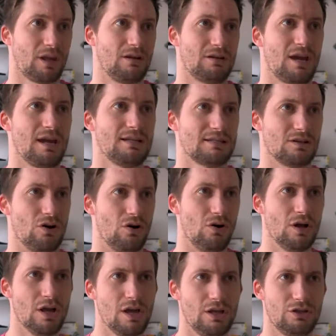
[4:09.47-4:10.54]
Okay,
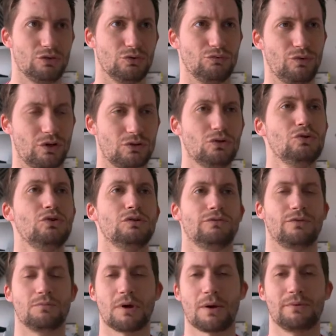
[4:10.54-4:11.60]
so you'll recall
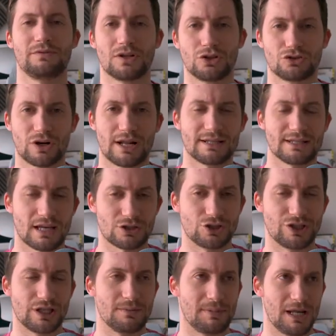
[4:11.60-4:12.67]
from where we've done
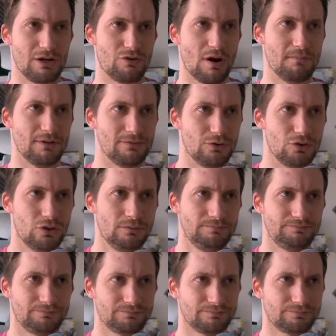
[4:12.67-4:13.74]
transactions in the playground before,
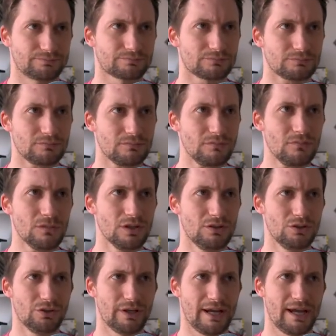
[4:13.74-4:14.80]

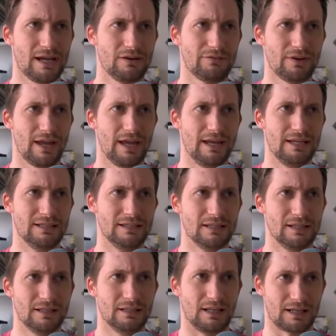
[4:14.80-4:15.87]
you'll have a
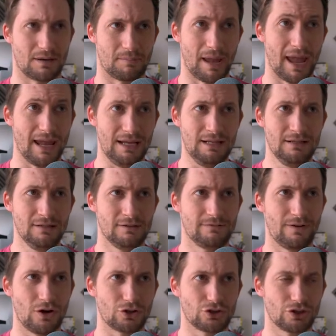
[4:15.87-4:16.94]
pay
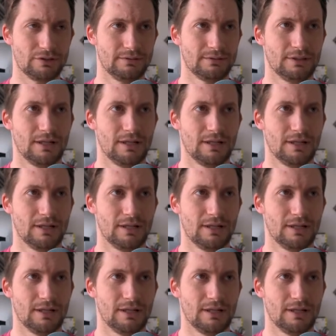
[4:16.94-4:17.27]
function,